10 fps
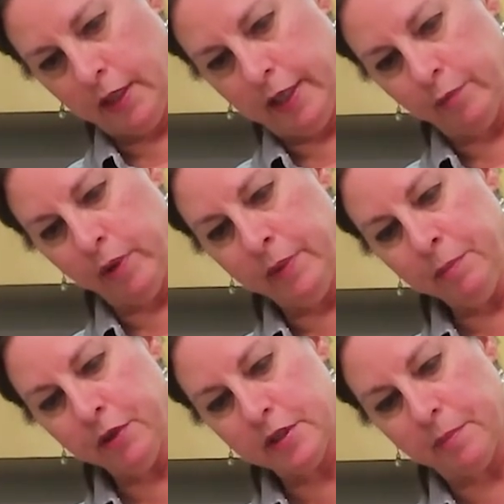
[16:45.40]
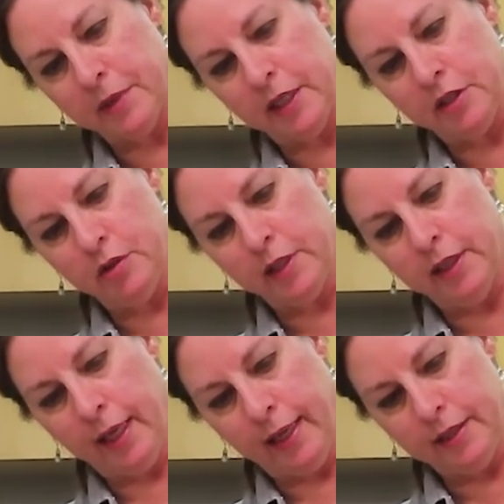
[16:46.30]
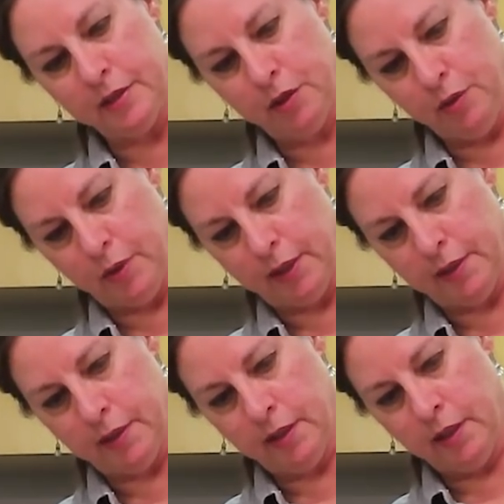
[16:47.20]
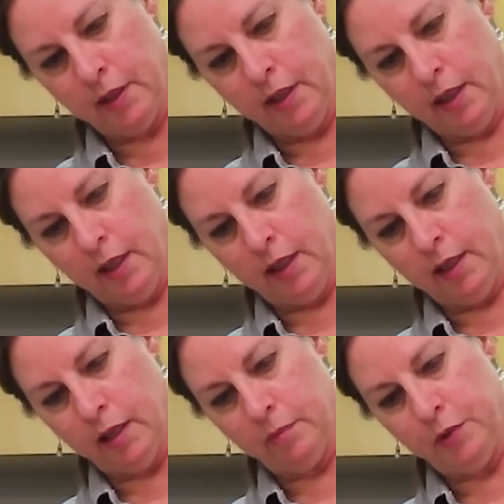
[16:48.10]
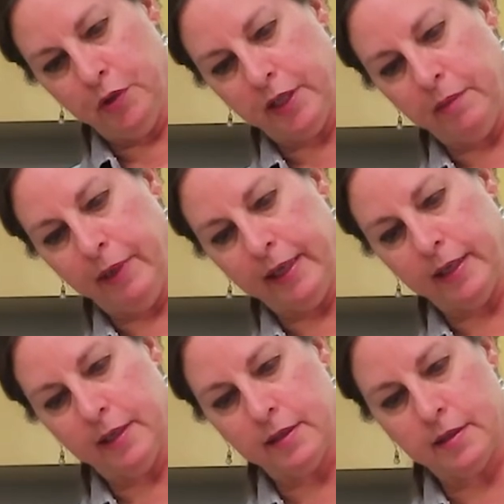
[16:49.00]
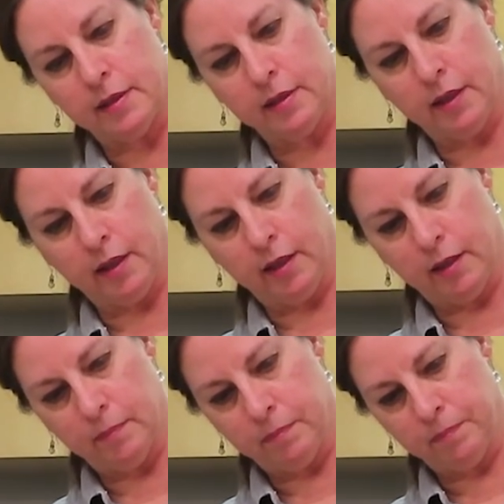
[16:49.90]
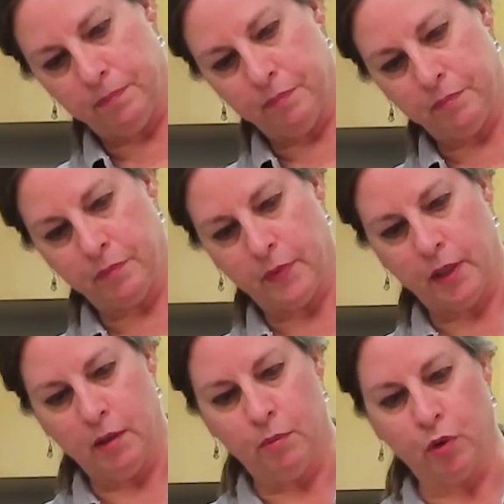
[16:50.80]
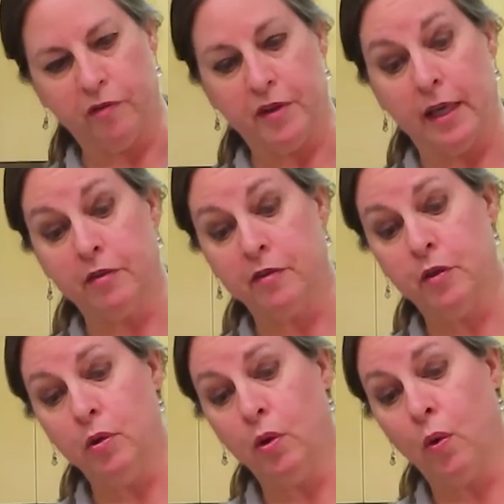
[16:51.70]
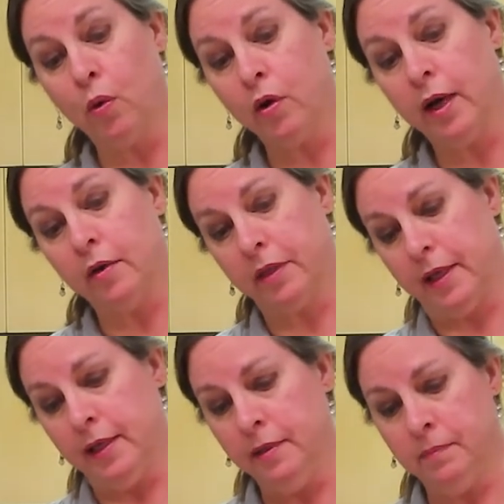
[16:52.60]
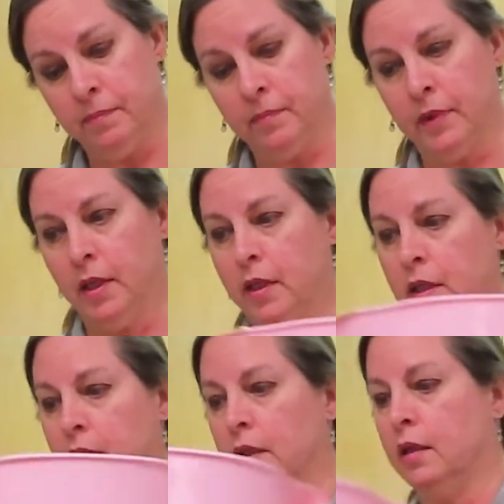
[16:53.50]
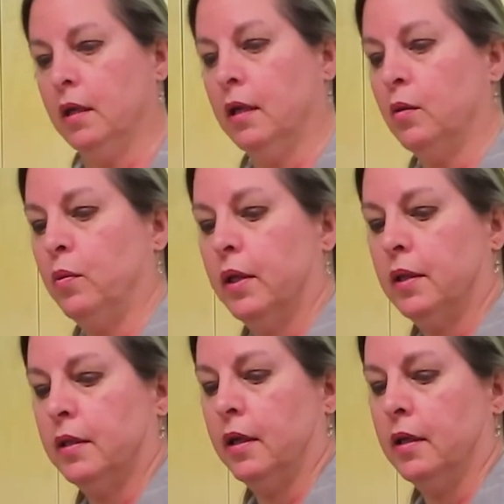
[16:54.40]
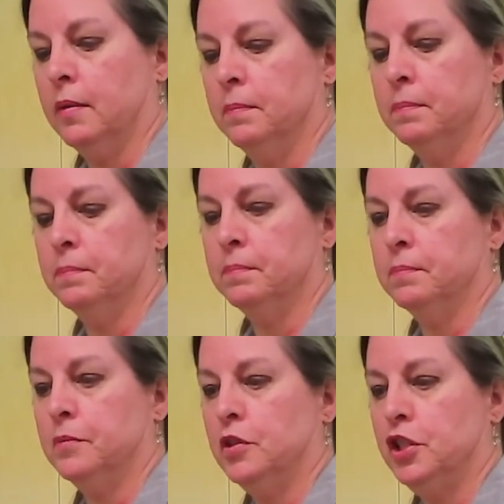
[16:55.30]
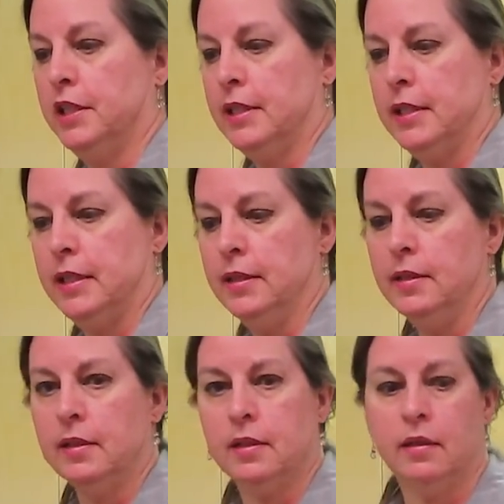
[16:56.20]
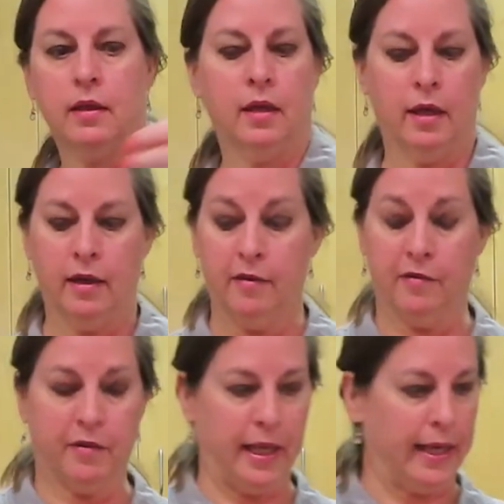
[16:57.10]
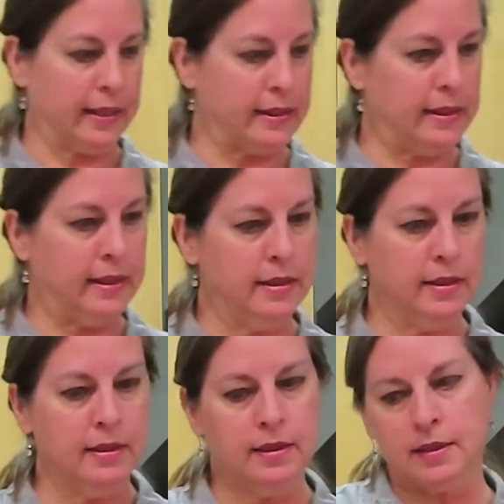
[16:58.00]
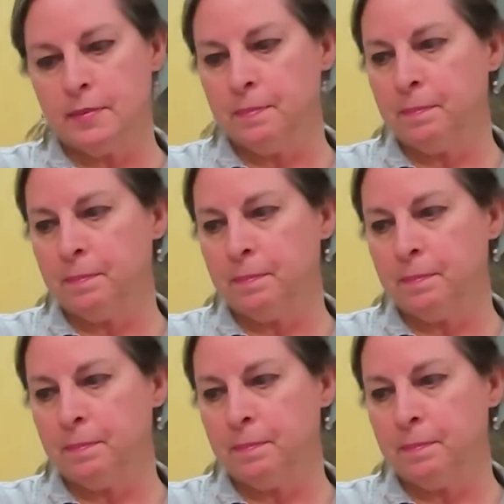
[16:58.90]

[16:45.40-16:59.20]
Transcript: And remember some things you can add to it. You can make it more flavorful or healthy with chia seeds, flax seeds,